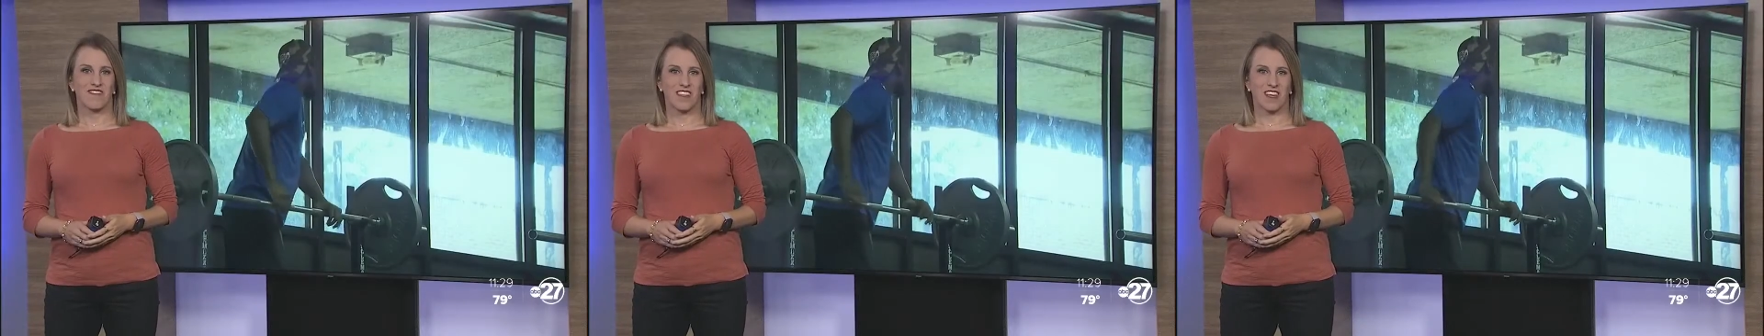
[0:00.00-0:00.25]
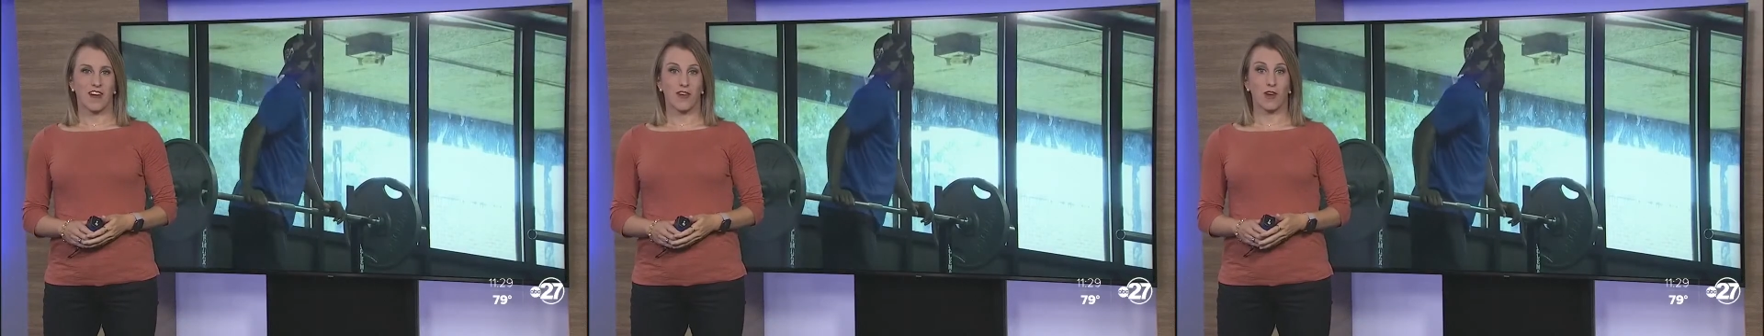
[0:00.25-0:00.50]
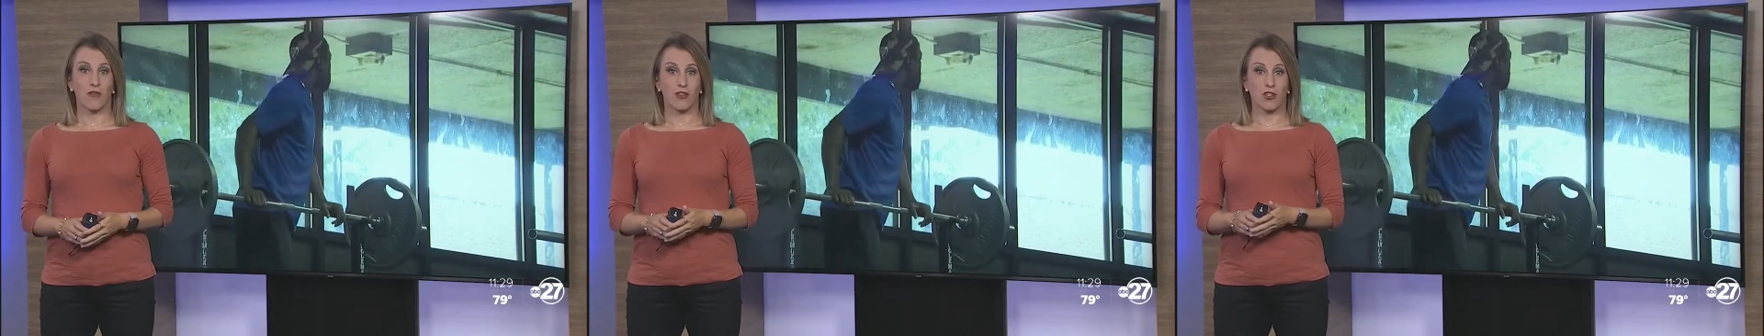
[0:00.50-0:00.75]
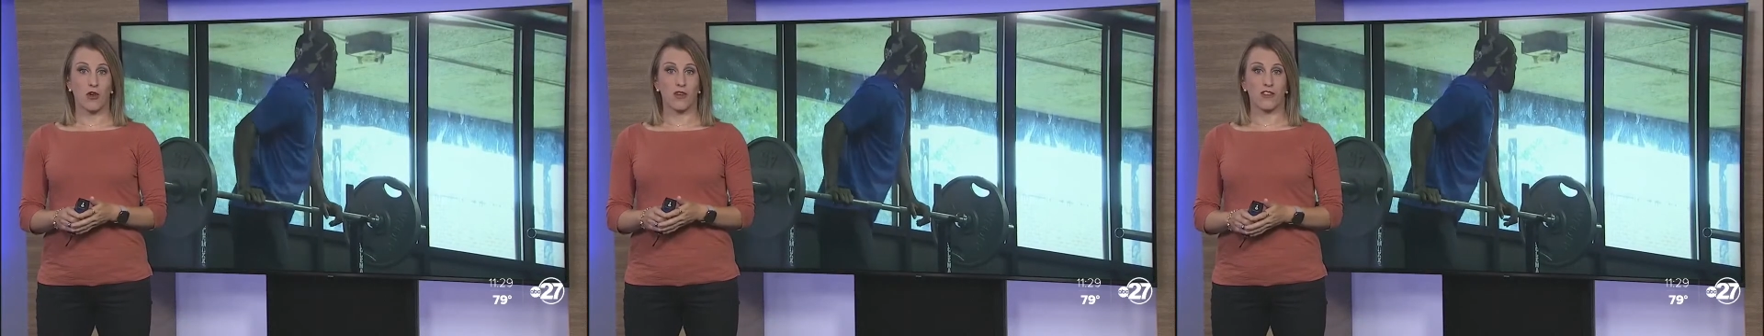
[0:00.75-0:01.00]
Now,
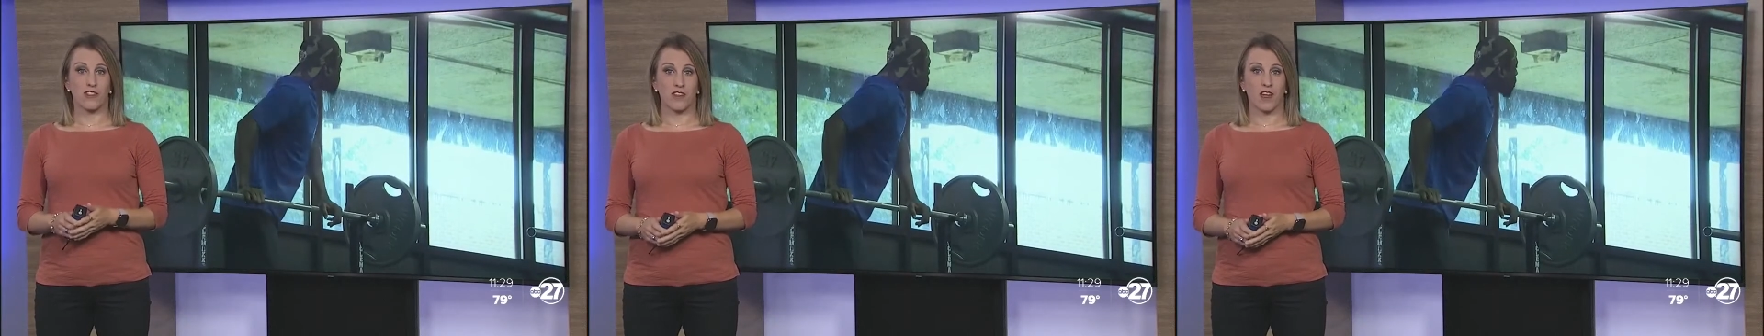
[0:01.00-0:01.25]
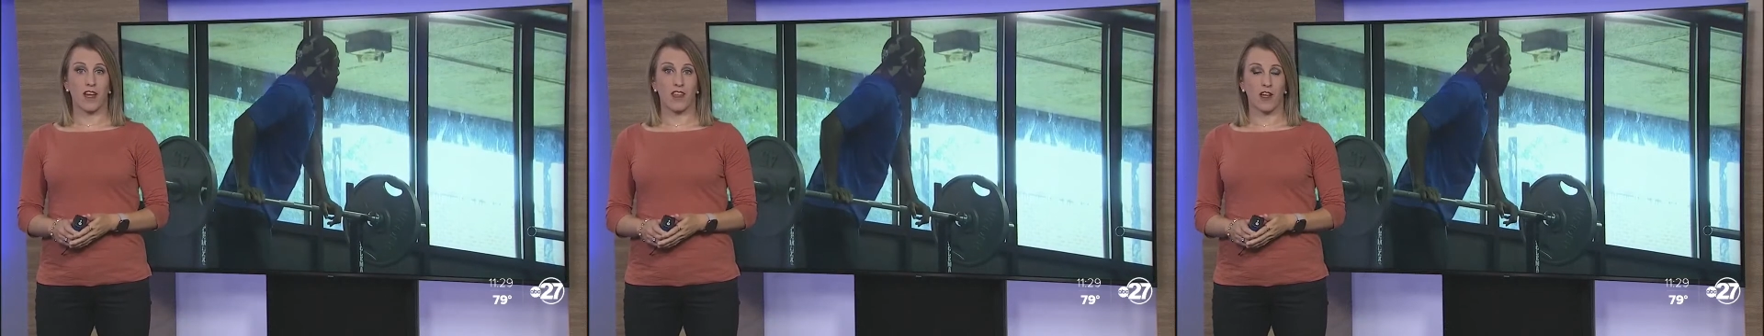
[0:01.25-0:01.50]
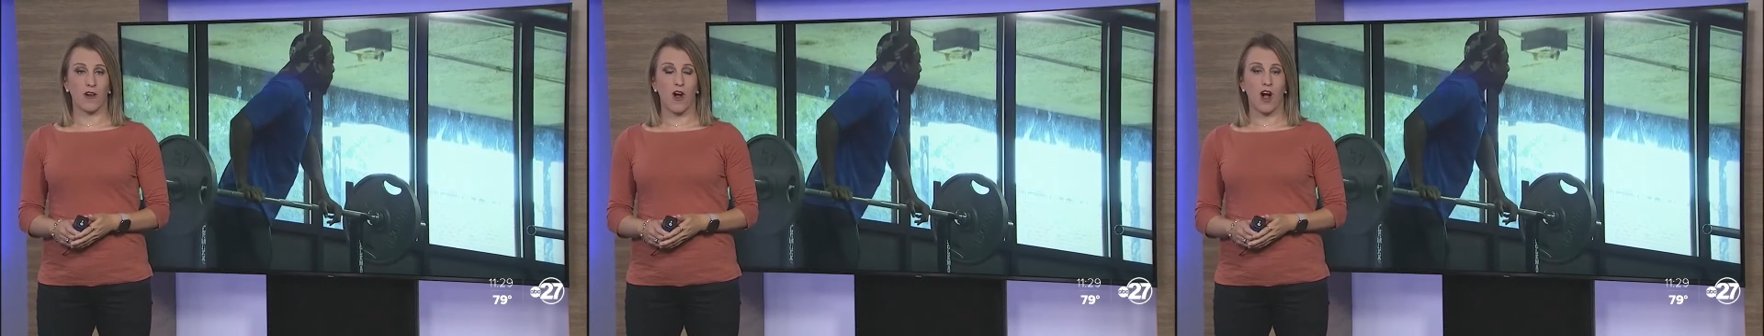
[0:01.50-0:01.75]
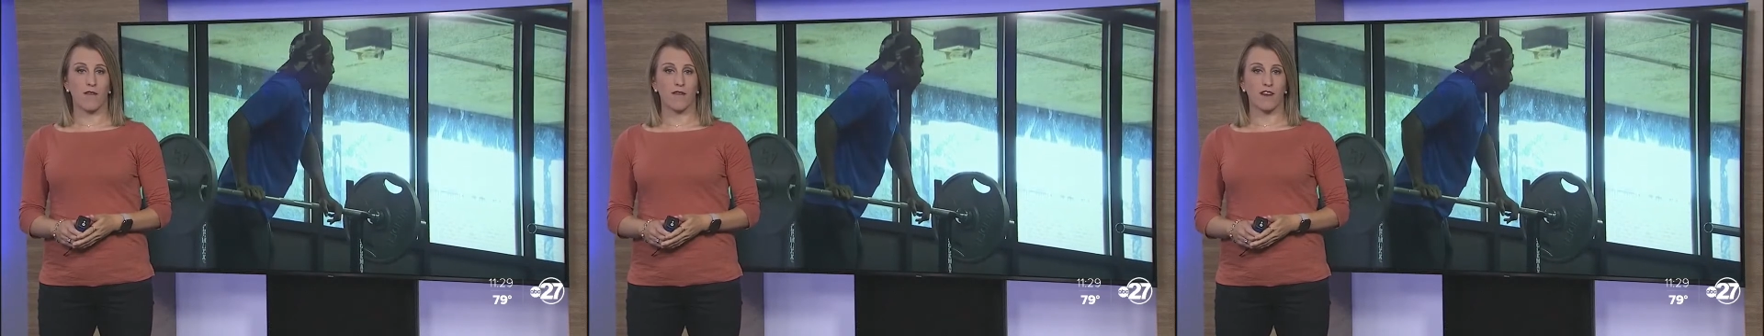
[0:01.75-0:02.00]
coach told us today their
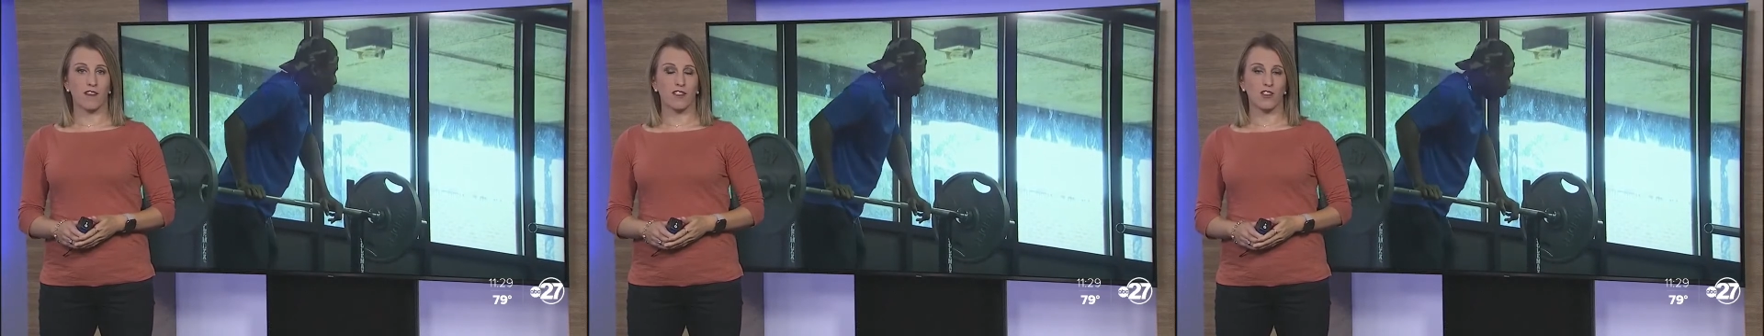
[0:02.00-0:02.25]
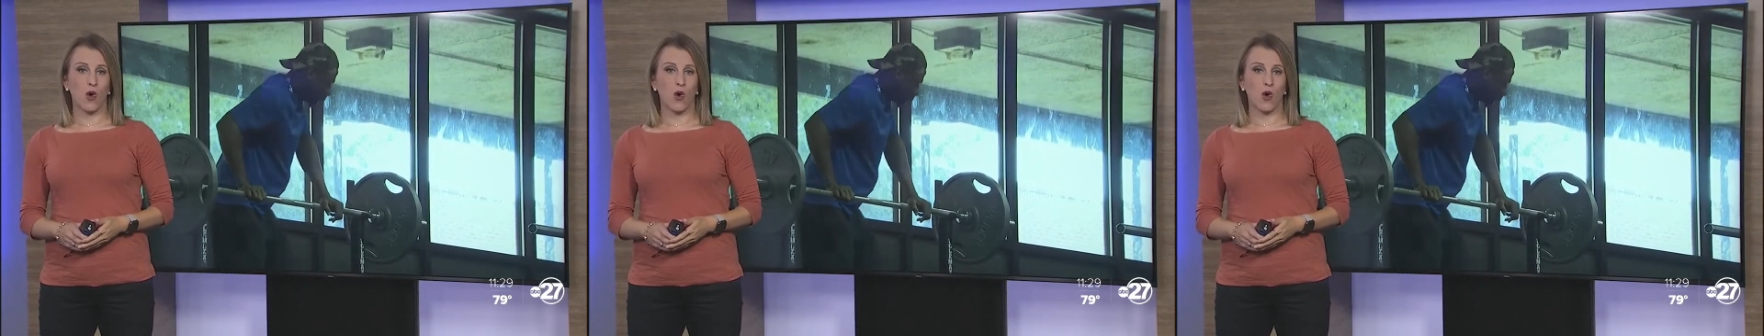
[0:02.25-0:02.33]
offense